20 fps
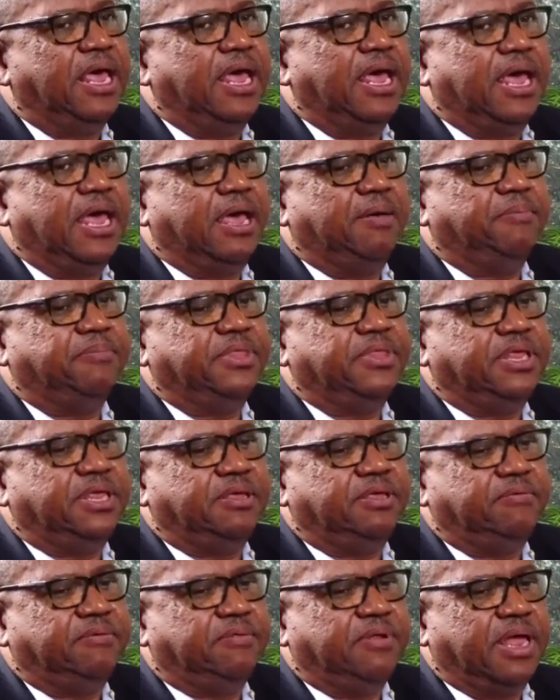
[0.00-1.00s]

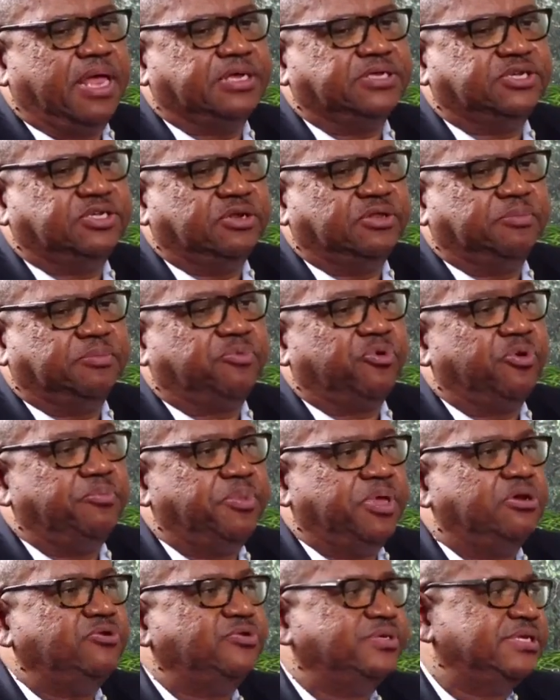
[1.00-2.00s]
As you know, the
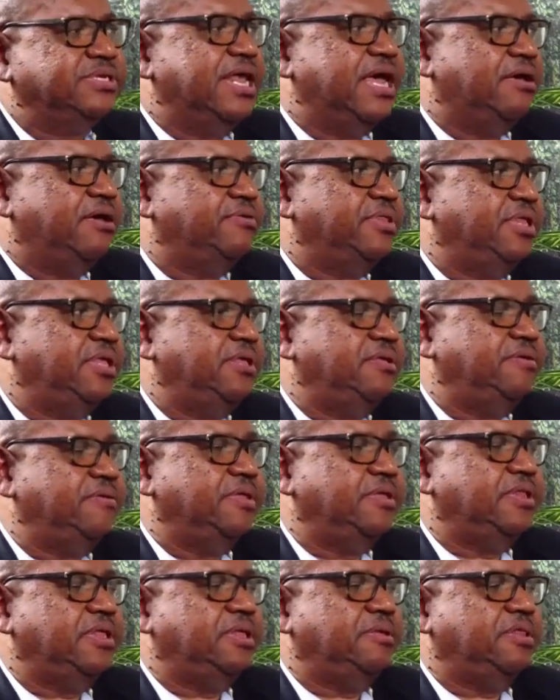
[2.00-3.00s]
Premier, who's now the
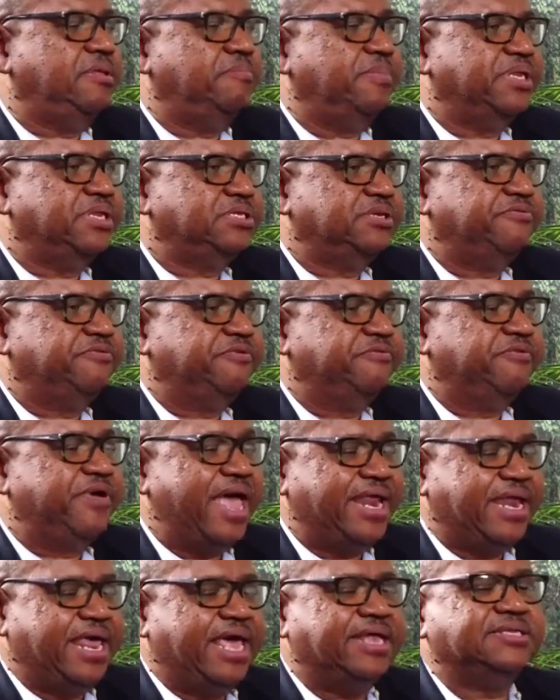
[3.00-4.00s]
Minister for
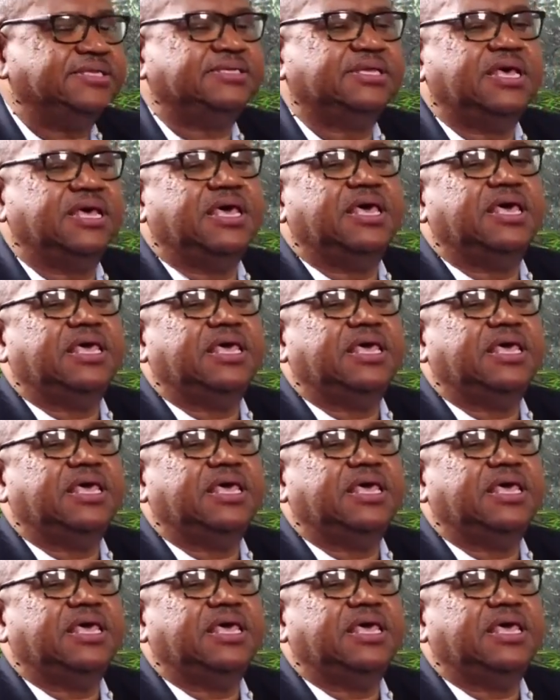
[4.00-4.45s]
Finance,